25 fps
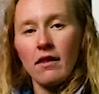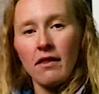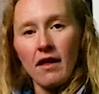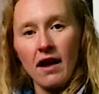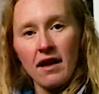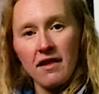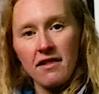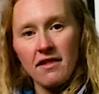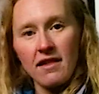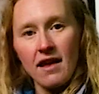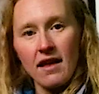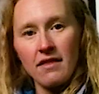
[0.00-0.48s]
That
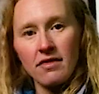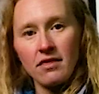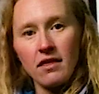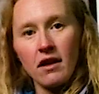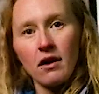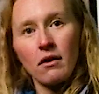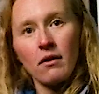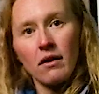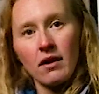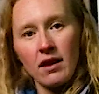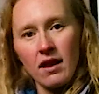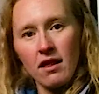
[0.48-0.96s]
said, though,
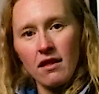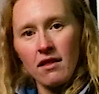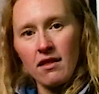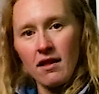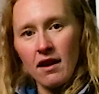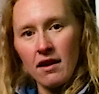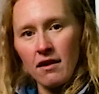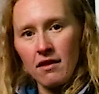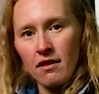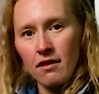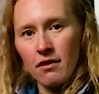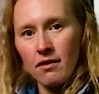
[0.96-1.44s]
it is
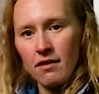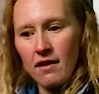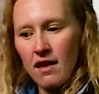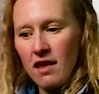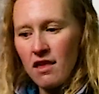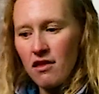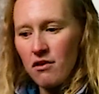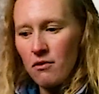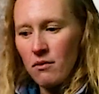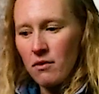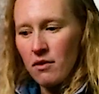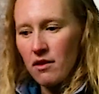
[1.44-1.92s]
nice and thin,
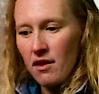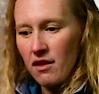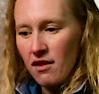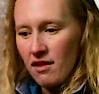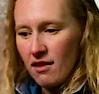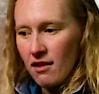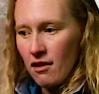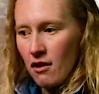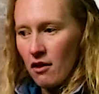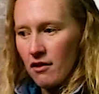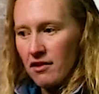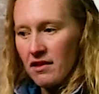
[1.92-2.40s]
so it does
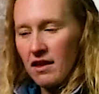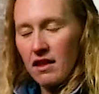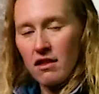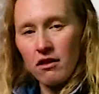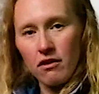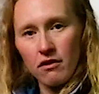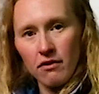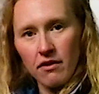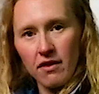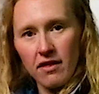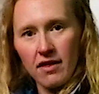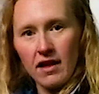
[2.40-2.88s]
slot
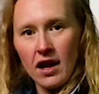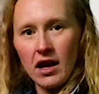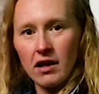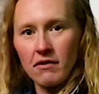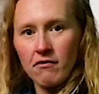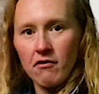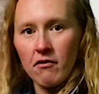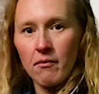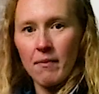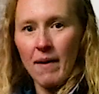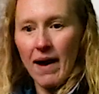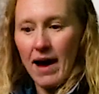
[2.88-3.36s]
into the side of
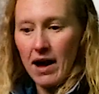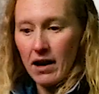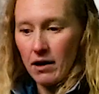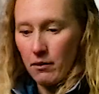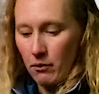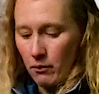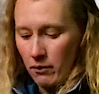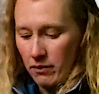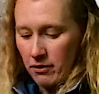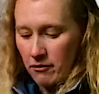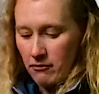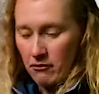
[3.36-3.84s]
a bag
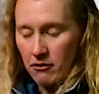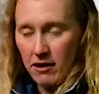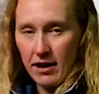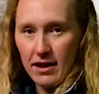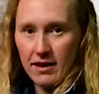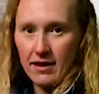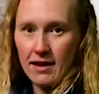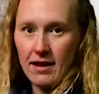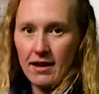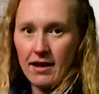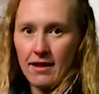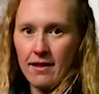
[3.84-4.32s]
with
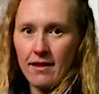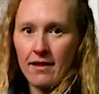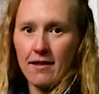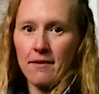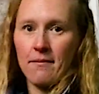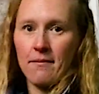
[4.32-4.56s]
great ease.